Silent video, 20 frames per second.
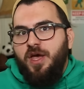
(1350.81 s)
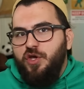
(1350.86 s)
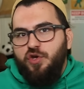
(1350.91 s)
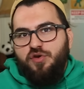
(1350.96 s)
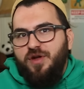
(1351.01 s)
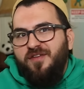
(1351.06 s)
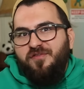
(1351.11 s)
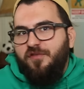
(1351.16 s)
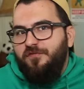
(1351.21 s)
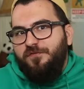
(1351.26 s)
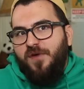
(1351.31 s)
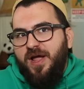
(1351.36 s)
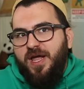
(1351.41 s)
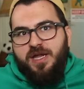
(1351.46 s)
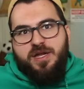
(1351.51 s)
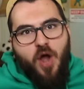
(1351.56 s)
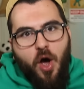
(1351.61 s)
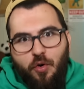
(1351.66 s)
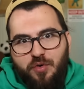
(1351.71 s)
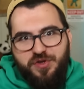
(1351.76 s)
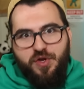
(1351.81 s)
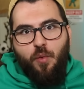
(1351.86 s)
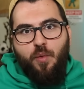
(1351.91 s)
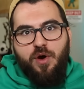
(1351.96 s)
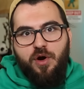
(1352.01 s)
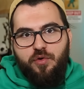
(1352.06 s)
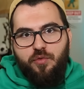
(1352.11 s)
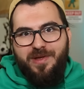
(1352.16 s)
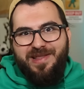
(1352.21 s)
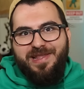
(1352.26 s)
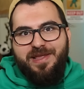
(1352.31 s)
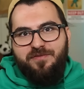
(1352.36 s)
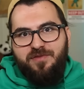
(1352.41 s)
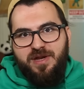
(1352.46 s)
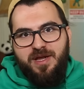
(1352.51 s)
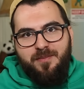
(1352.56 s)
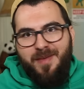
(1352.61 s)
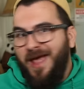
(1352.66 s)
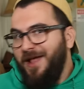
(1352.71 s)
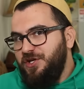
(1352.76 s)
You never fucking know what the world we're
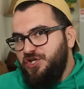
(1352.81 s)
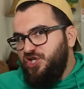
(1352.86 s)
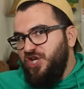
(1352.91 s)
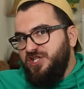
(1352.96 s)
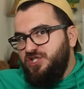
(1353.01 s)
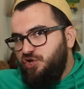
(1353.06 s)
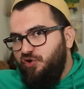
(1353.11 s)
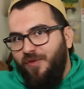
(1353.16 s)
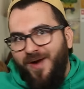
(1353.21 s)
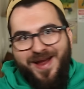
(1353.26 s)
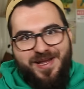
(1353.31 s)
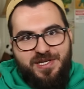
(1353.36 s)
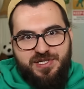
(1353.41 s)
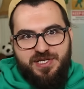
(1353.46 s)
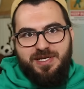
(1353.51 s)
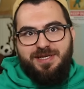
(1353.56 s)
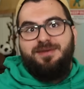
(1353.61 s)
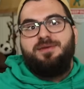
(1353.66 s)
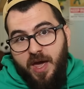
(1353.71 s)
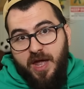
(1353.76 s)
living in, man. Shit's crazy.